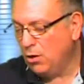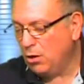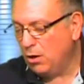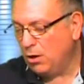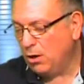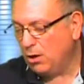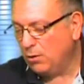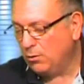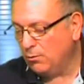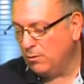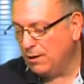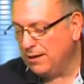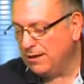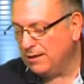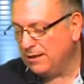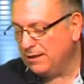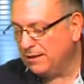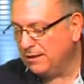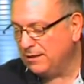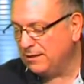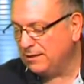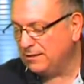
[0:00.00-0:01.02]
on the
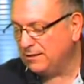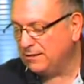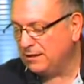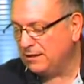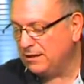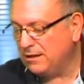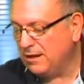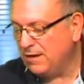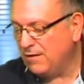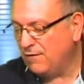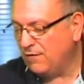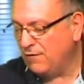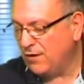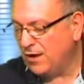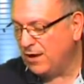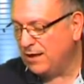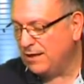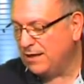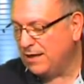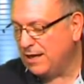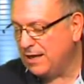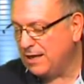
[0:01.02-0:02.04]
waiting list
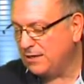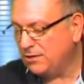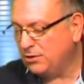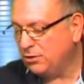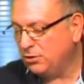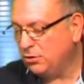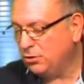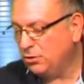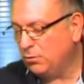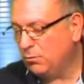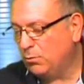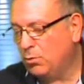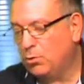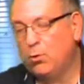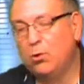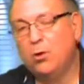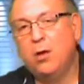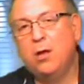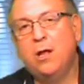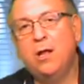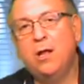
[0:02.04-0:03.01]
identified as suitable